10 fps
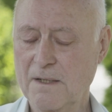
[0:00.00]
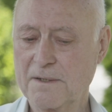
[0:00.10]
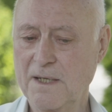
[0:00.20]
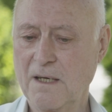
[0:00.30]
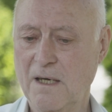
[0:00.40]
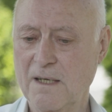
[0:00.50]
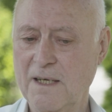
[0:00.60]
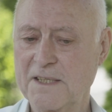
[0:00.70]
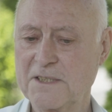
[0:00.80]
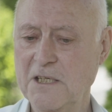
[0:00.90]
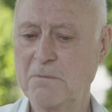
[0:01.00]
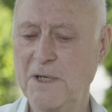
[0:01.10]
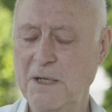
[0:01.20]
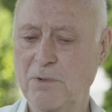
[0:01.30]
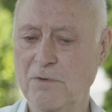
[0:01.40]
they are letting
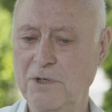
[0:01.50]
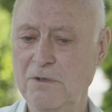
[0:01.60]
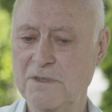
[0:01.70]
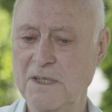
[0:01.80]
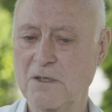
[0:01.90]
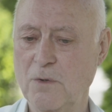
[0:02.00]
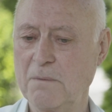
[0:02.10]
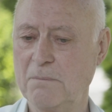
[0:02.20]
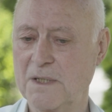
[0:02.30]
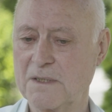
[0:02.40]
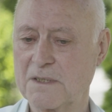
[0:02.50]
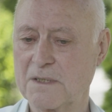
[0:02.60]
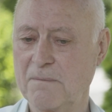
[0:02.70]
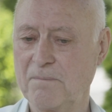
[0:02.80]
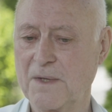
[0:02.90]
people use the equipment.